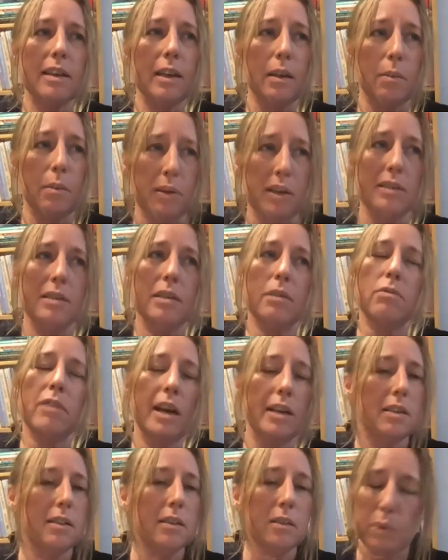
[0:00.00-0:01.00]
it appears the
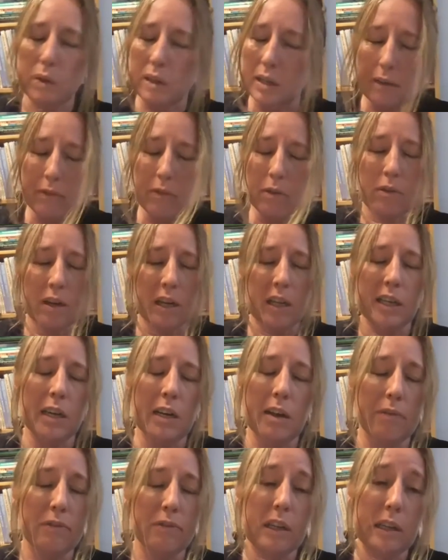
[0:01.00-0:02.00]
rations were never really
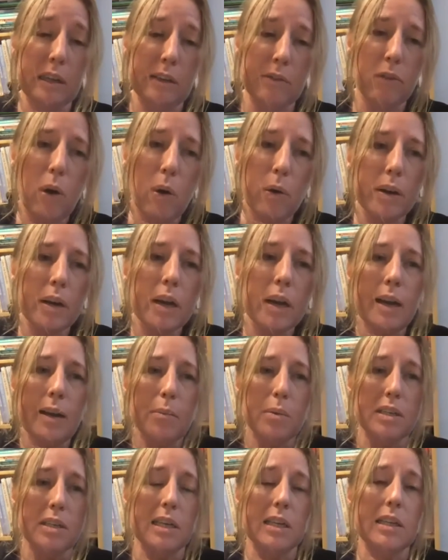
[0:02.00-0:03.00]
enough to live on,
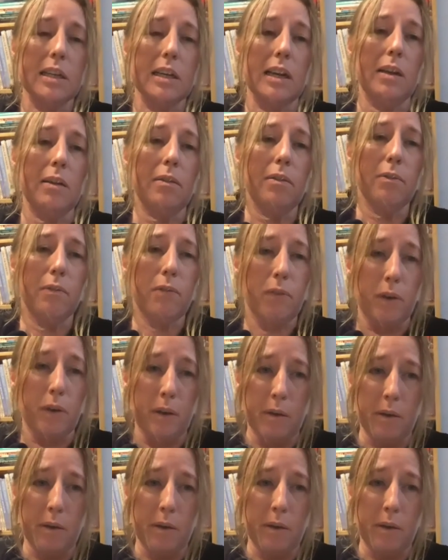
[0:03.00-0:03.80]
particularly for